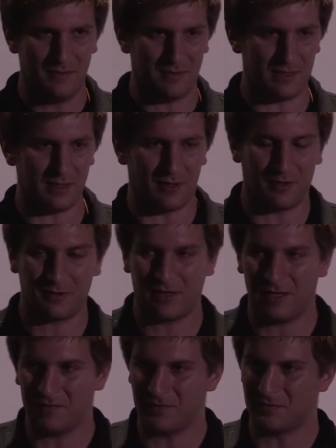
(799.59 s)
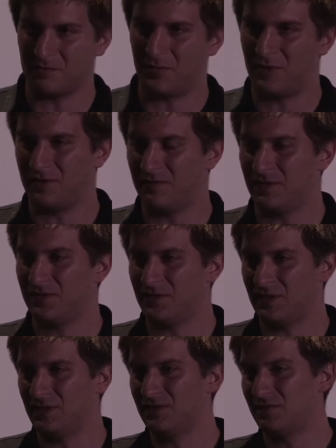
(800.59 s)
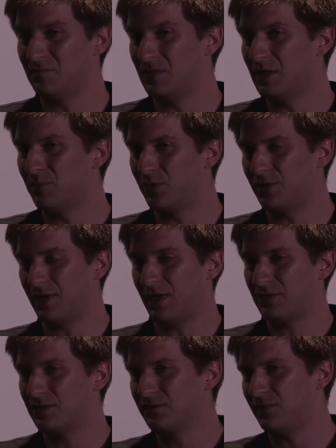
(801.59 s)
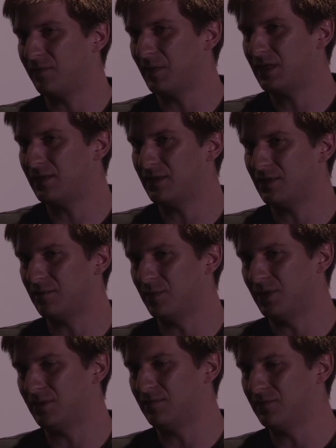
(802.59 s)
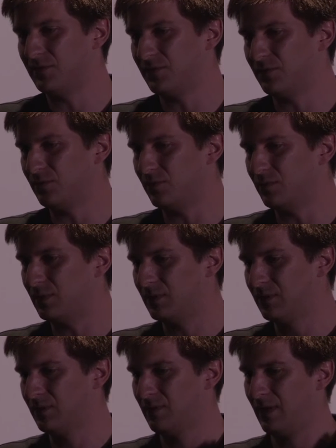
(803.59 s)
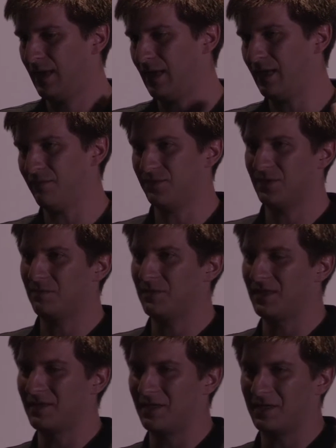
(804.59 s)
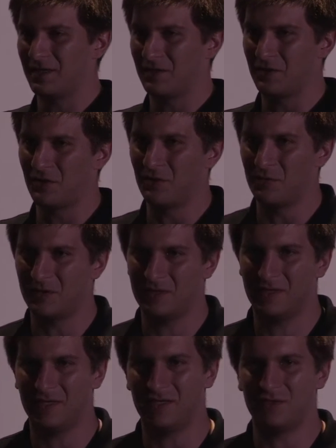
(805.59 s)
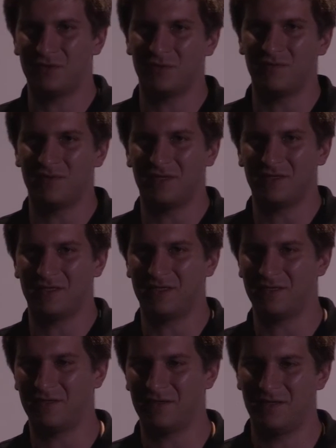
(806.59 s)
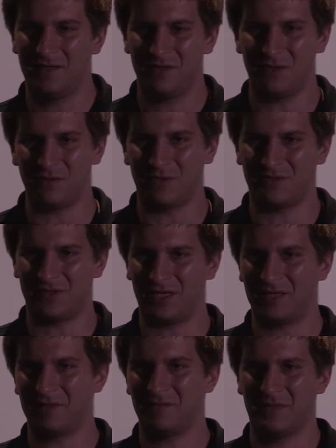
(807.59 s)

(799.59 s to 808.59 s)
The archiving part of this is important not just for the metadata, but to have something that can go into a vault and you can say,